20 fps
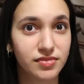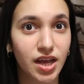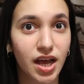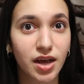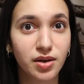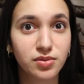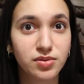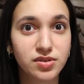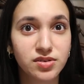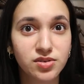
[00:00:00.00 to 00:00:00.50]

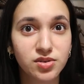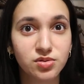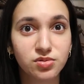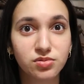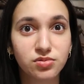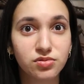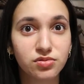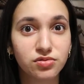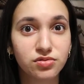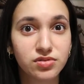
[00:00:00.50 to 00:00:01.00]
I was
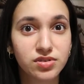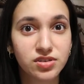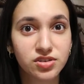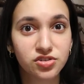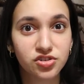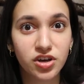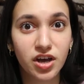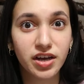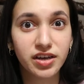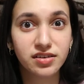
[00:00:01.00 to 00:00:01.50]
too
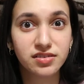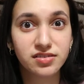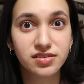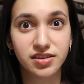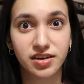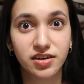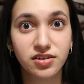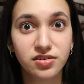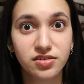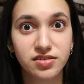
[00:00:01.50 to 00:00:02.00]
shy and
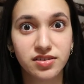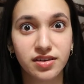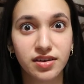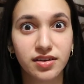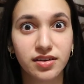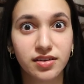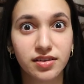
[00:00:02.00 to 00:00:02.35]
scared to say